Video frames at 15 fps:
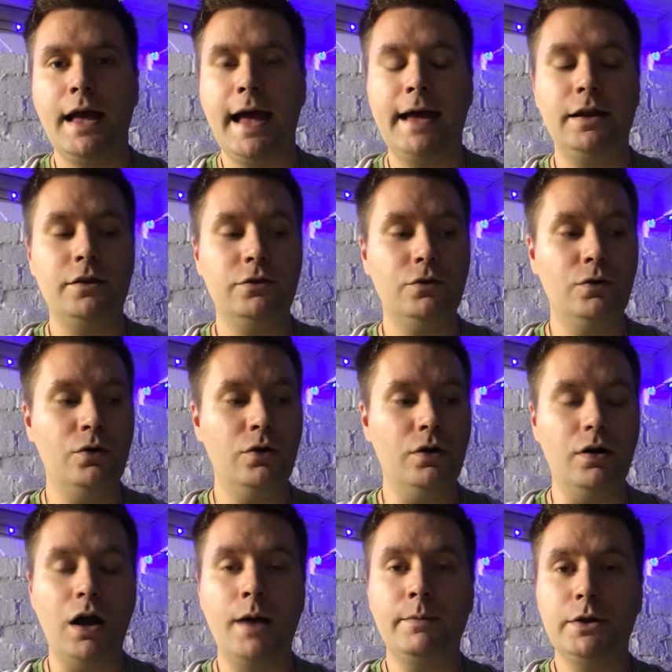And I thought,
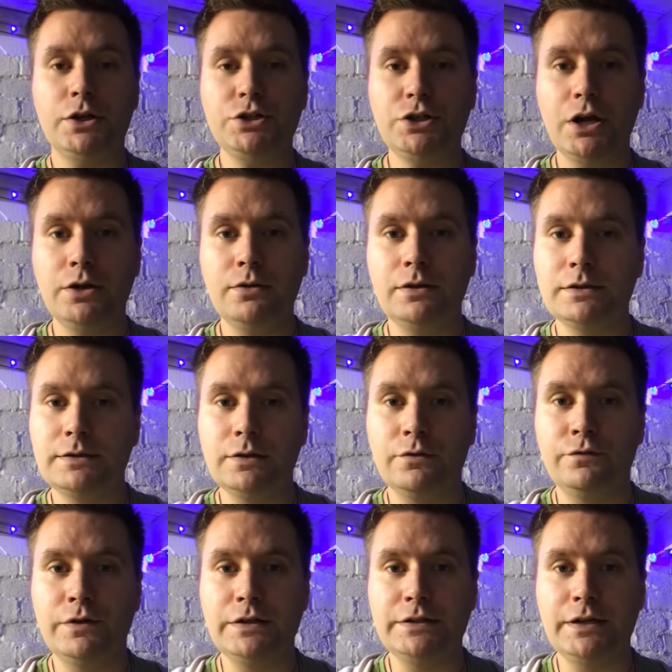I'm going to show you this little
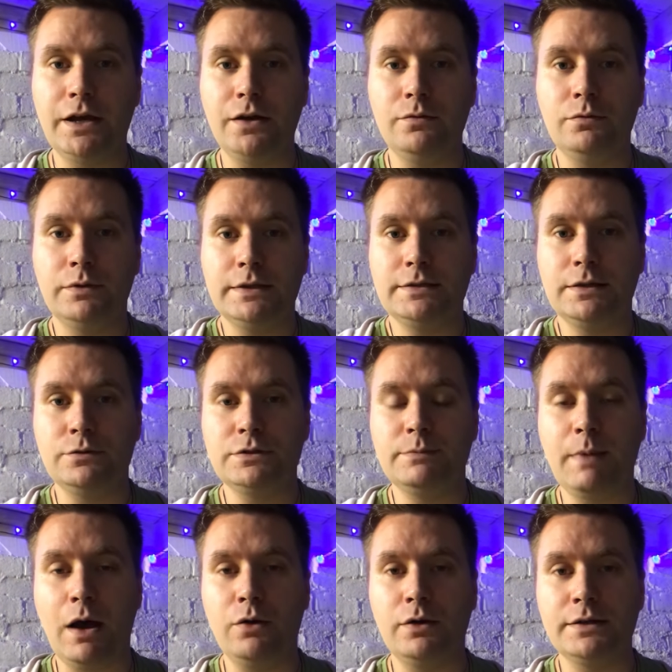video, or this little
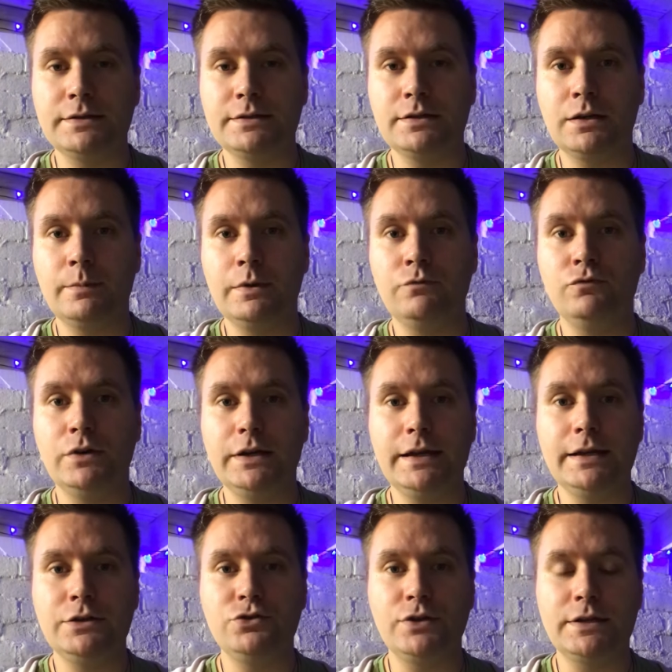spell, because it's going to be really
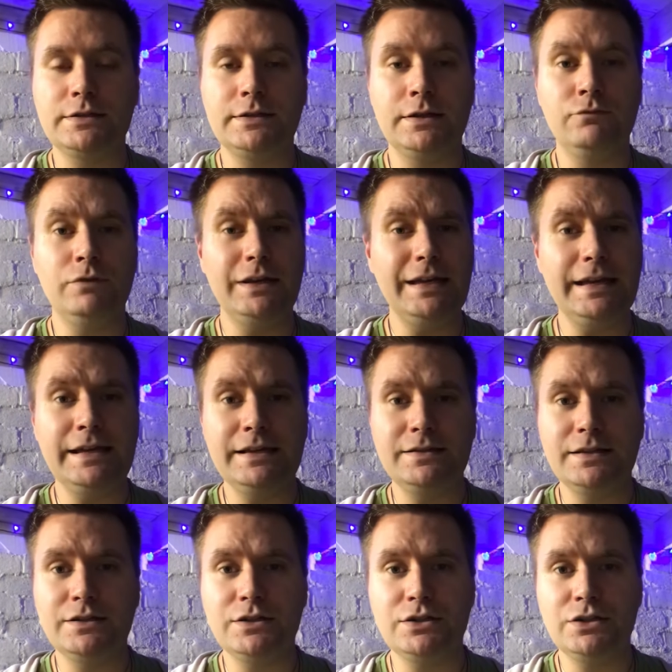interesting, really
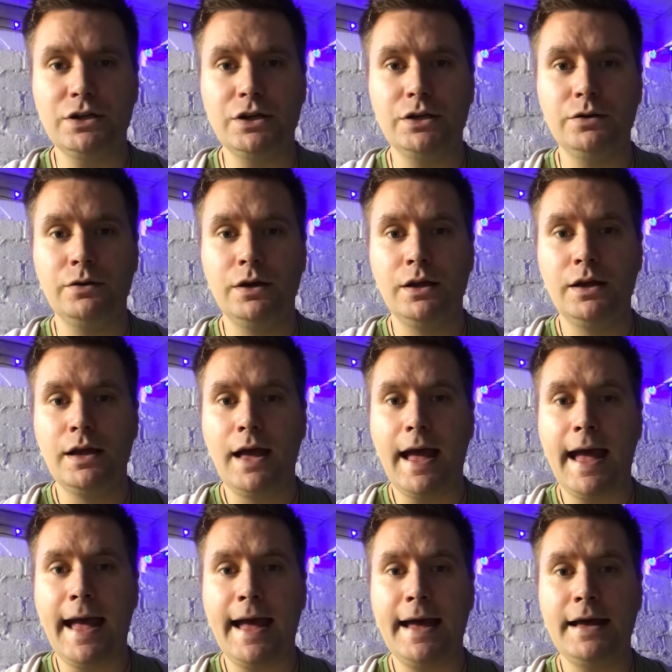easy to do,
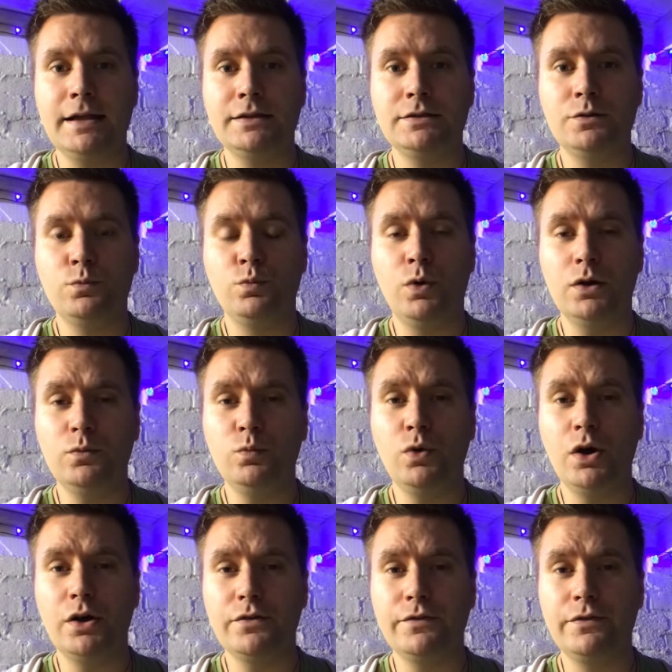and one
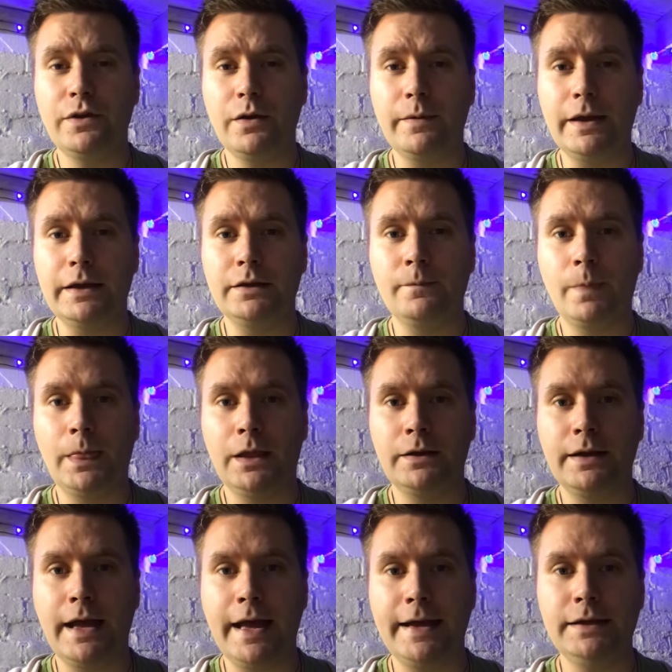worth doing,
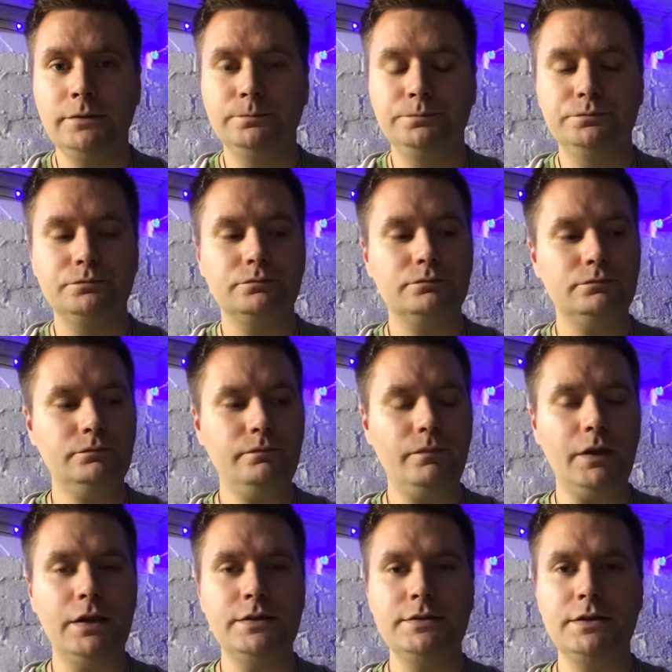okay?
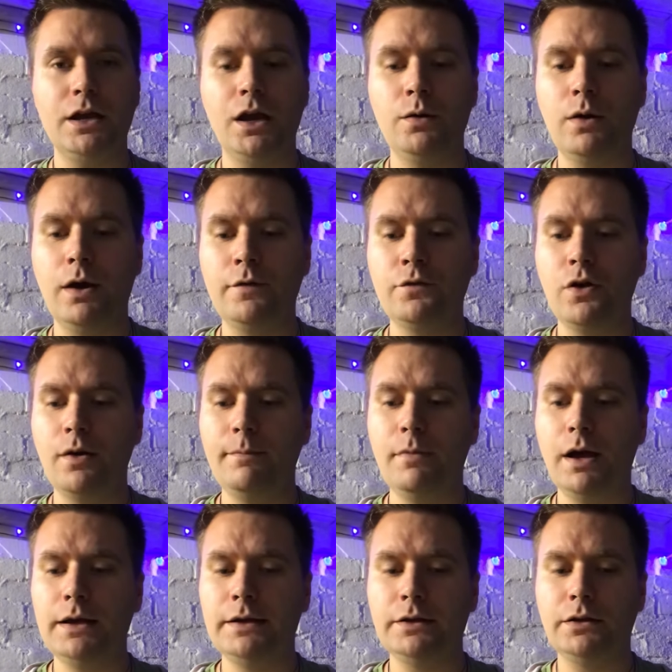So I've got
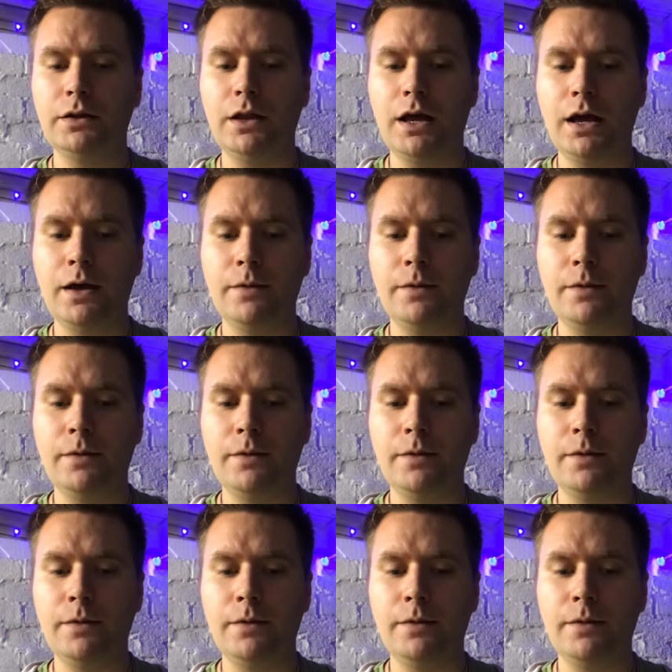my little